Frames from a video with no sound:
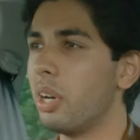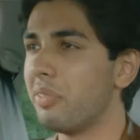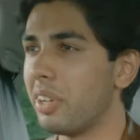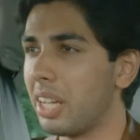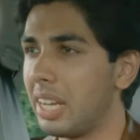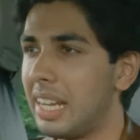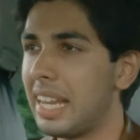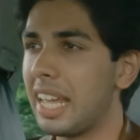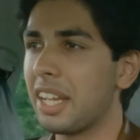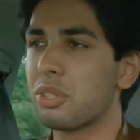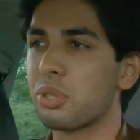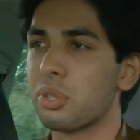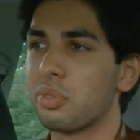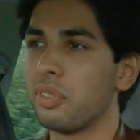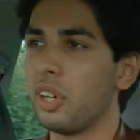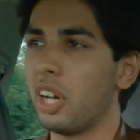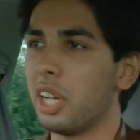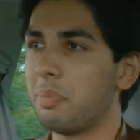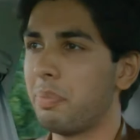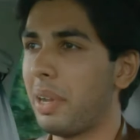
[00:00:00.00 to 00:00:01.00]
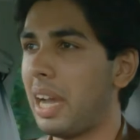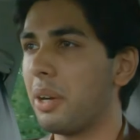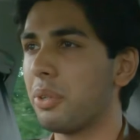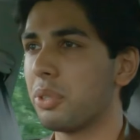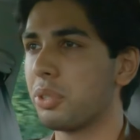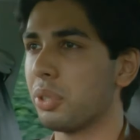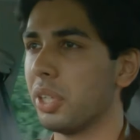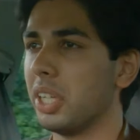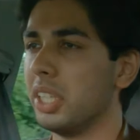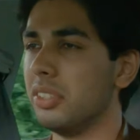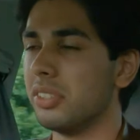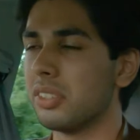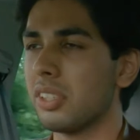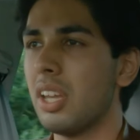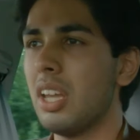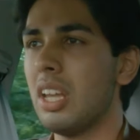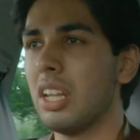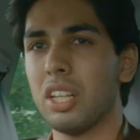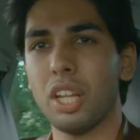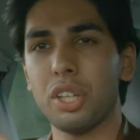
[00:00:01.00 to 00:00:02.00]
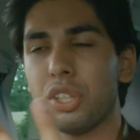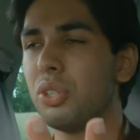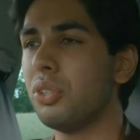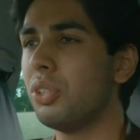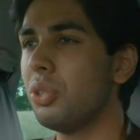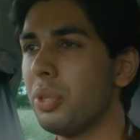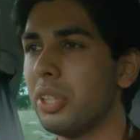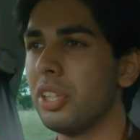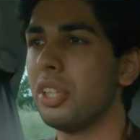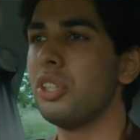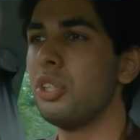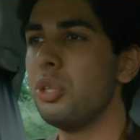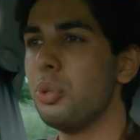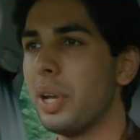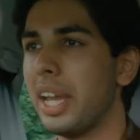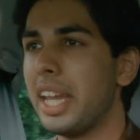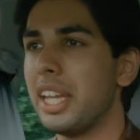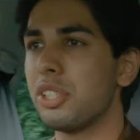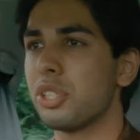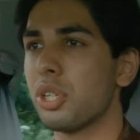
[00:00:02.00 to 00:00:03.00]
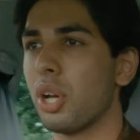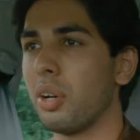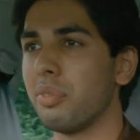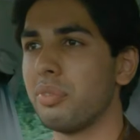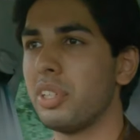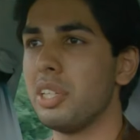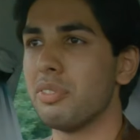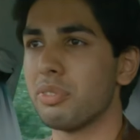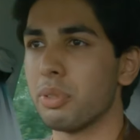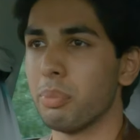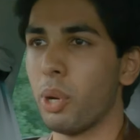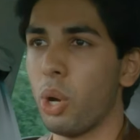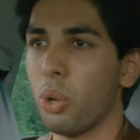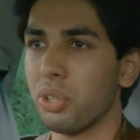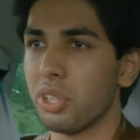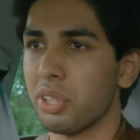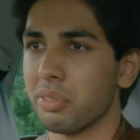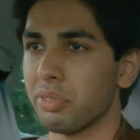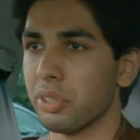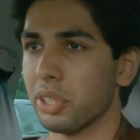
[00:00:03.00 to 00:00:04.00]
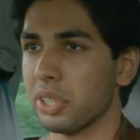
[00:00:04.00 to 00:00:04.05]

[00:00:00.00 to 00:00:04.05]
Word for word: of electrified powertrains, like you do in the new H R V from Honda, for